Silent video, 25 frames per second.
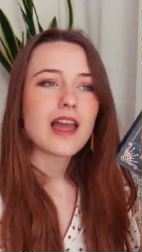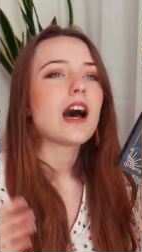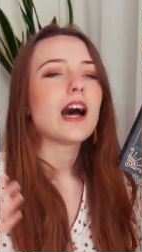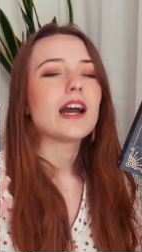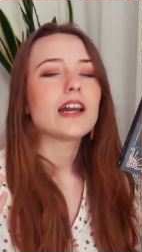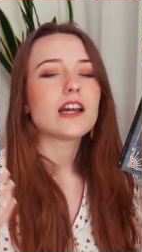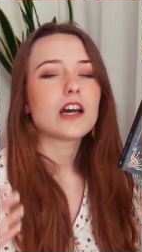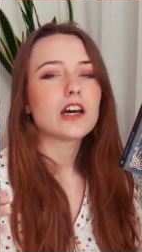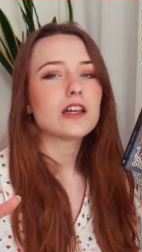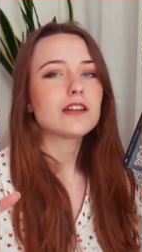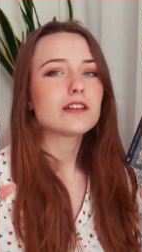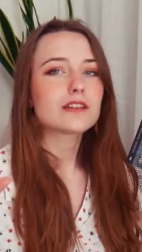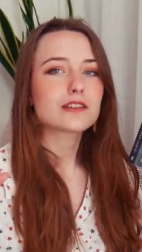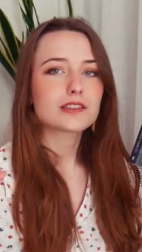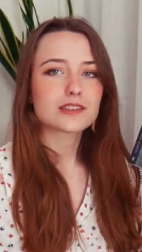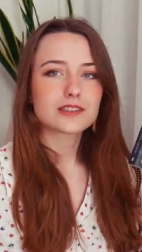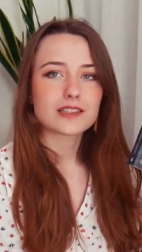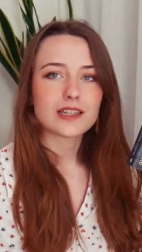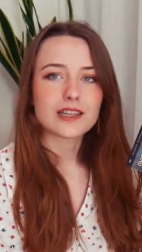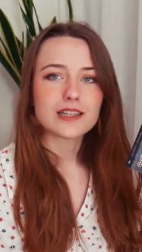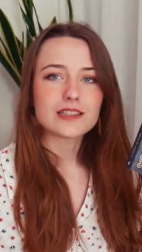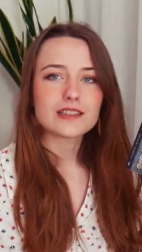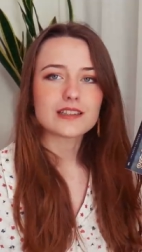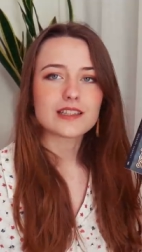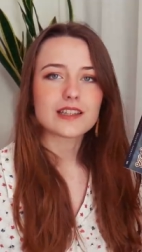I
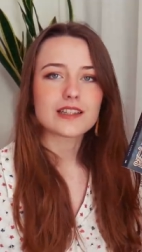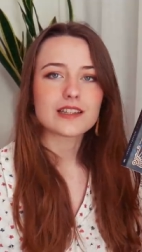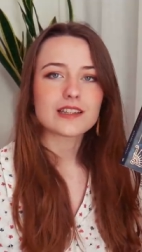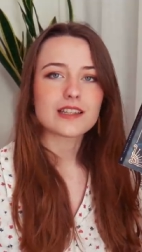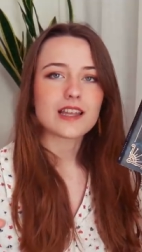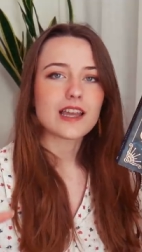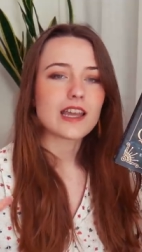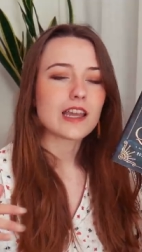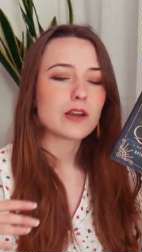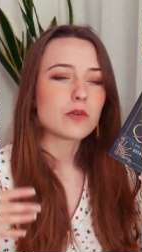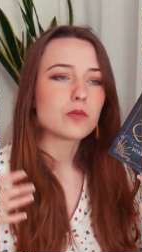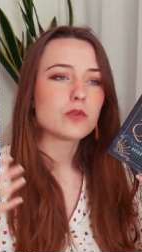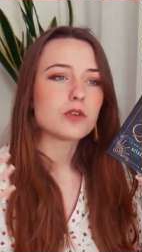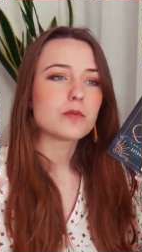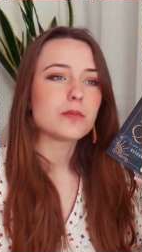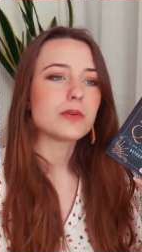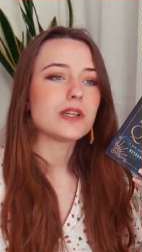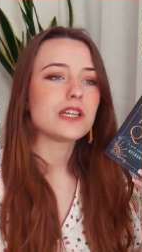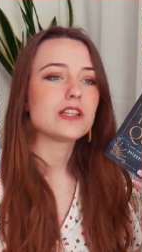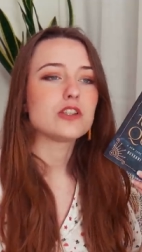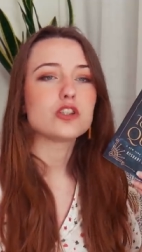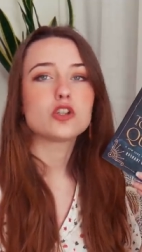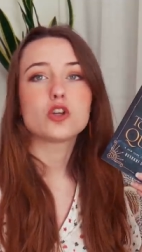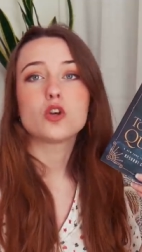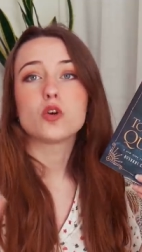understand that it would
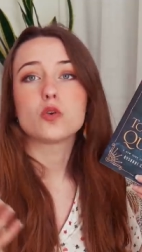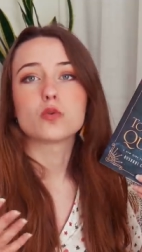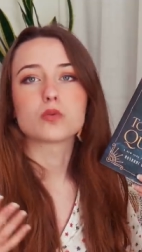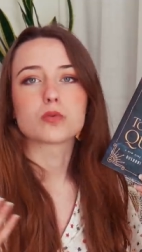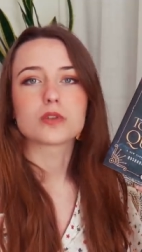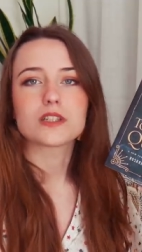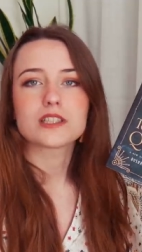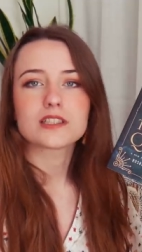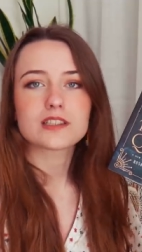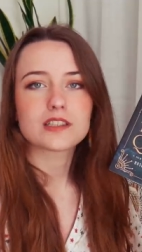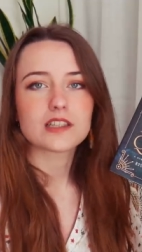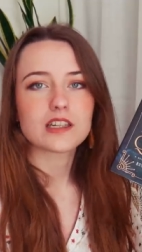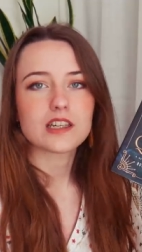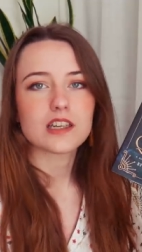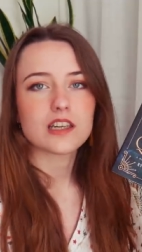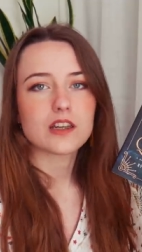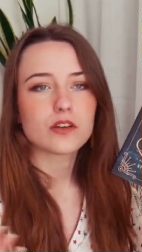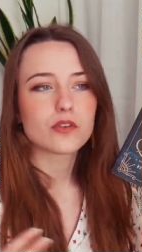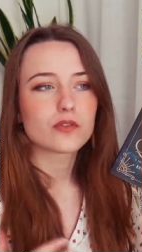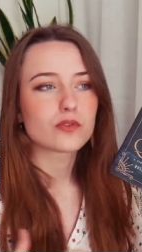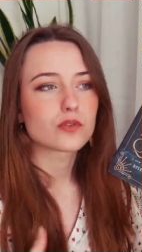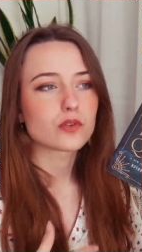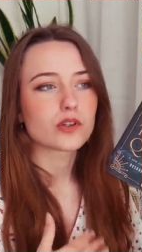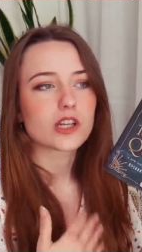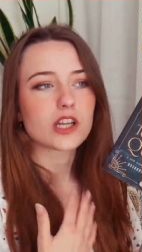be too
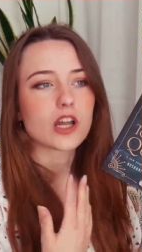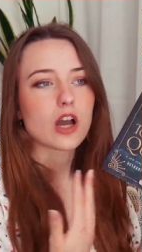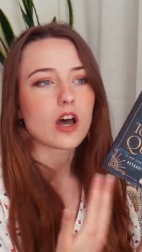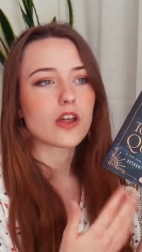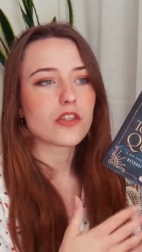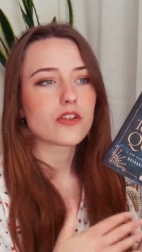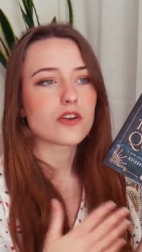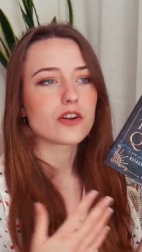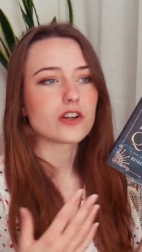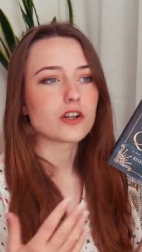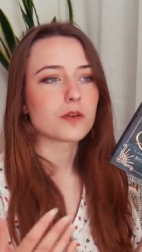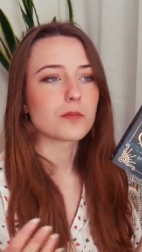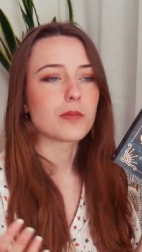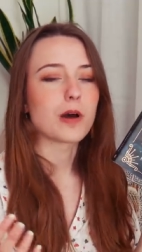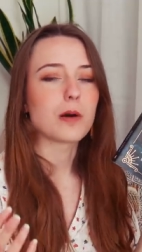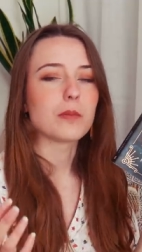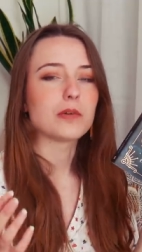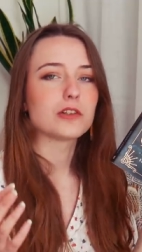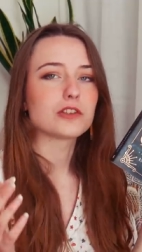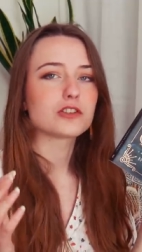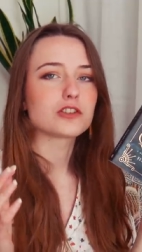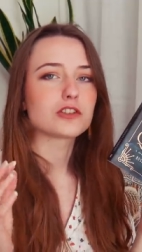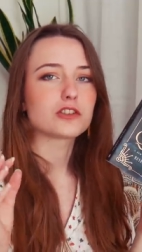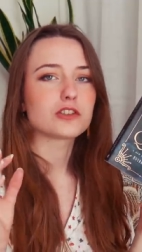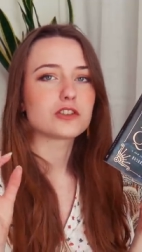risky for the author and the
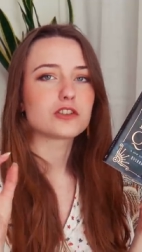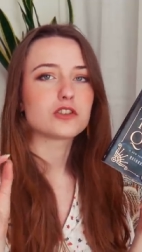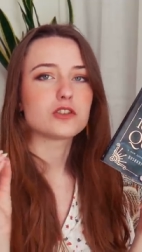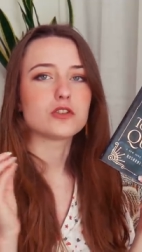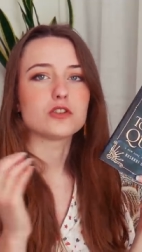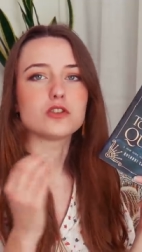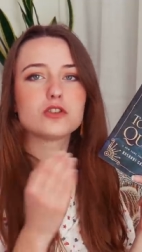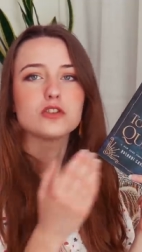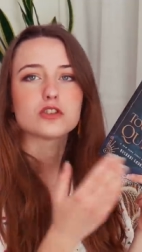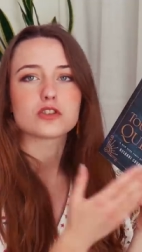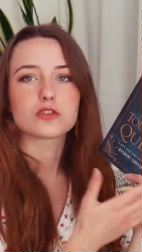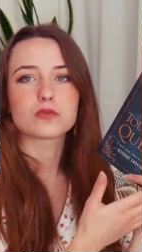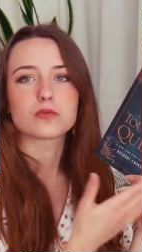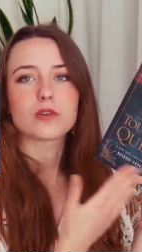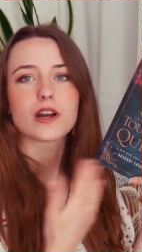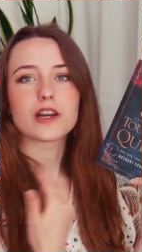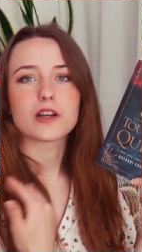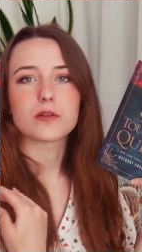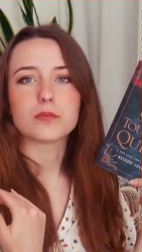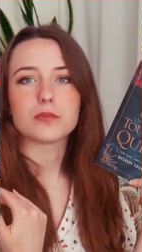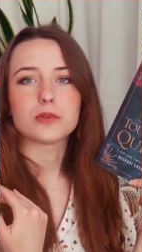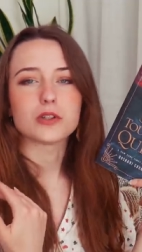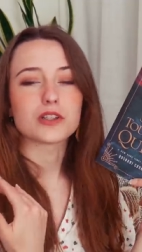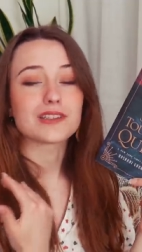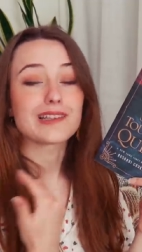publishers to just
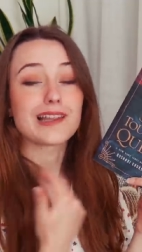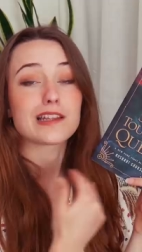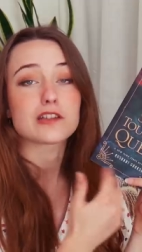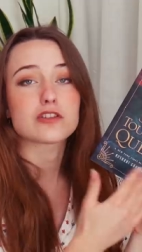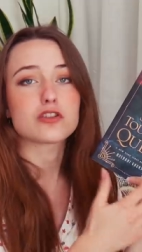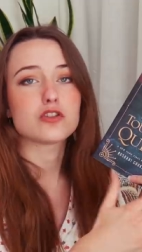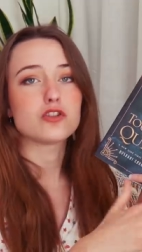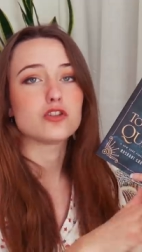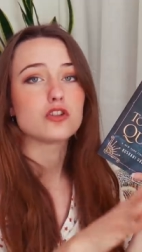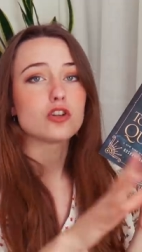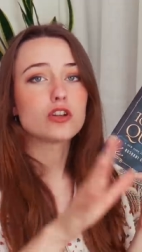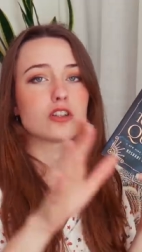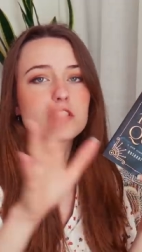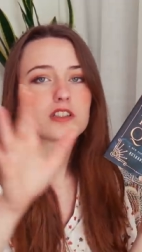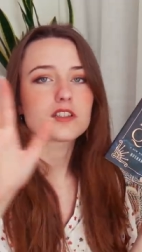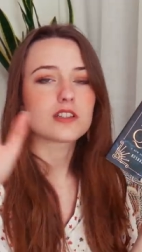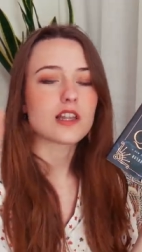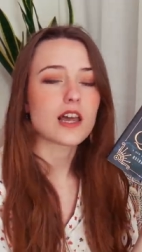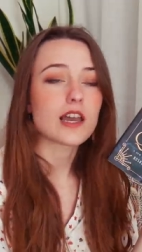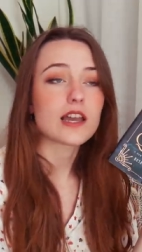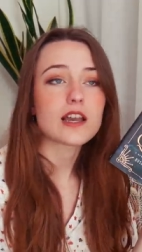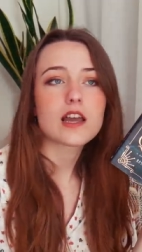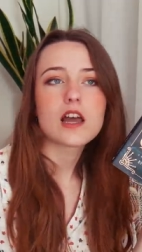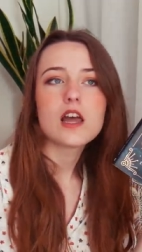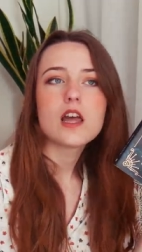write a book that's just
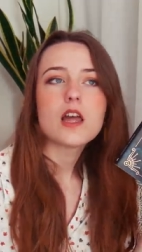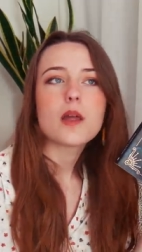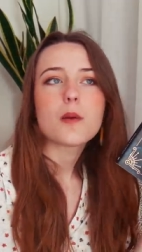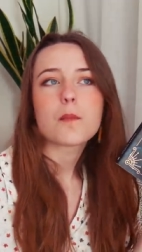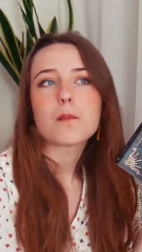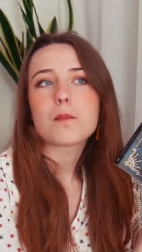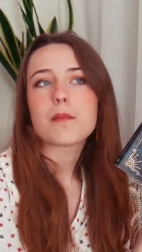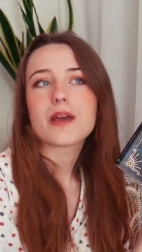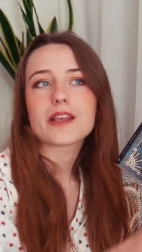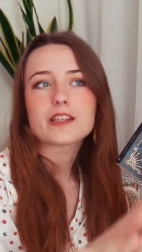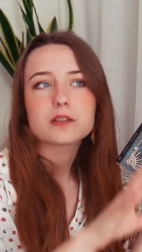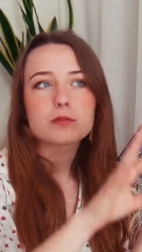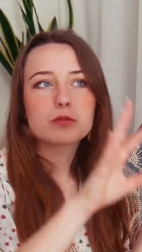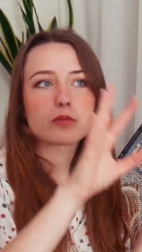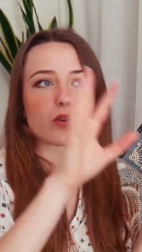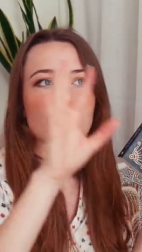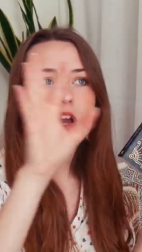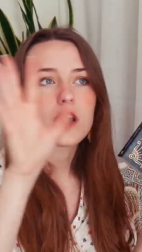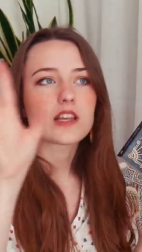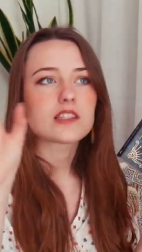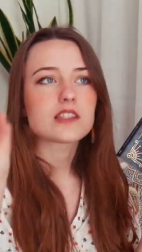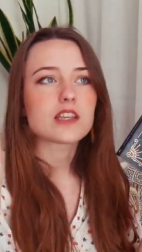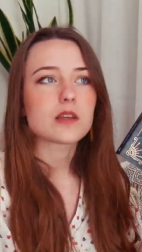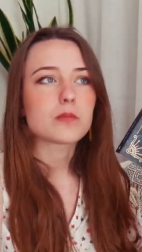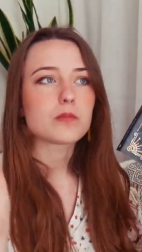like
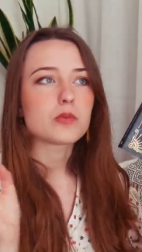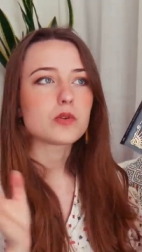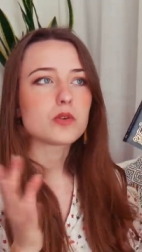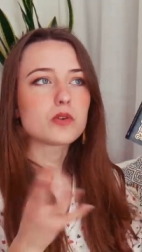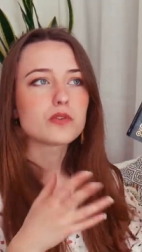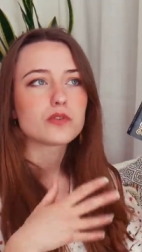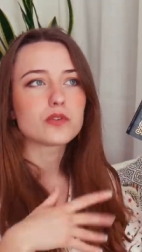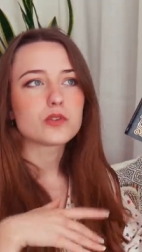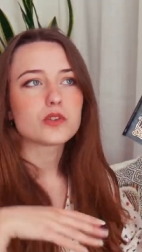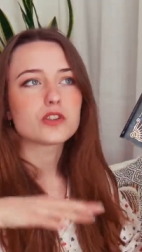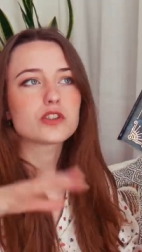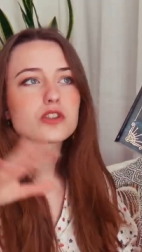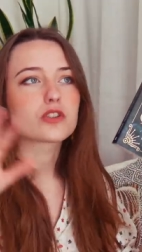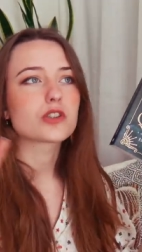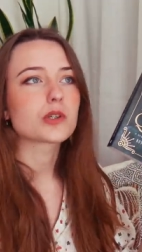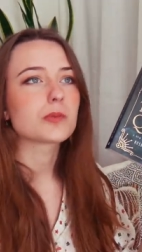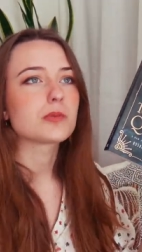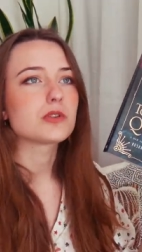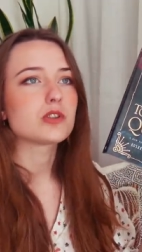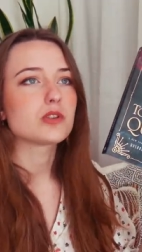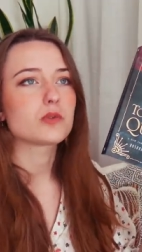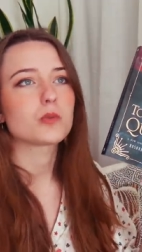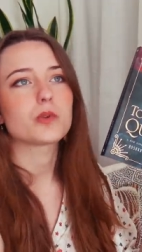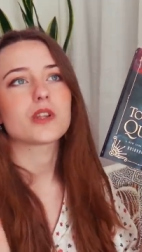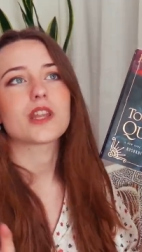mesmerizing beautiful
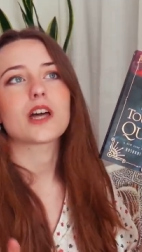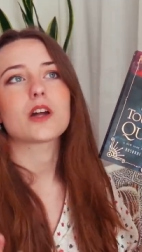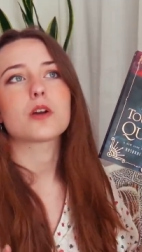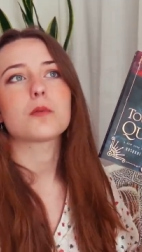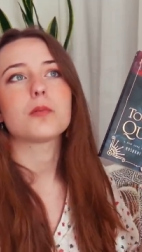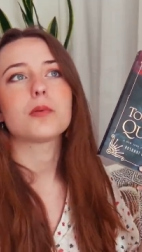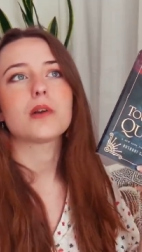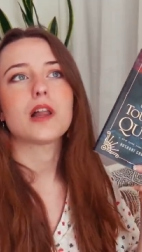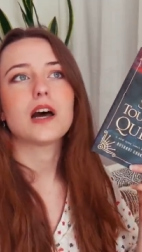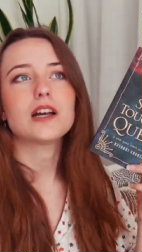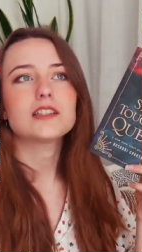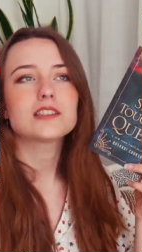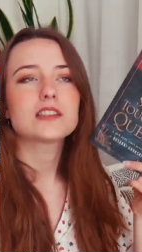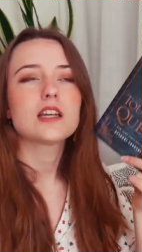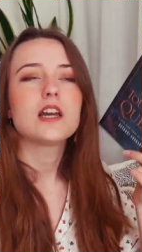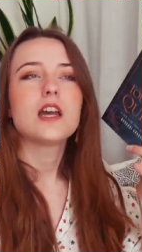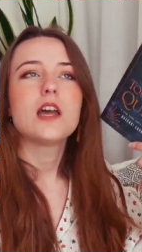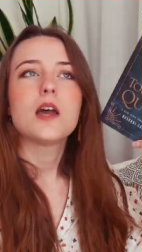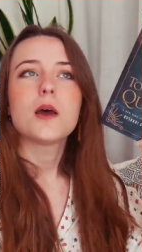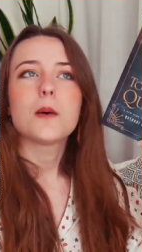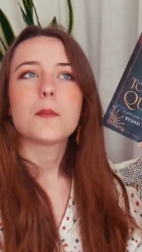descriptions without a plot,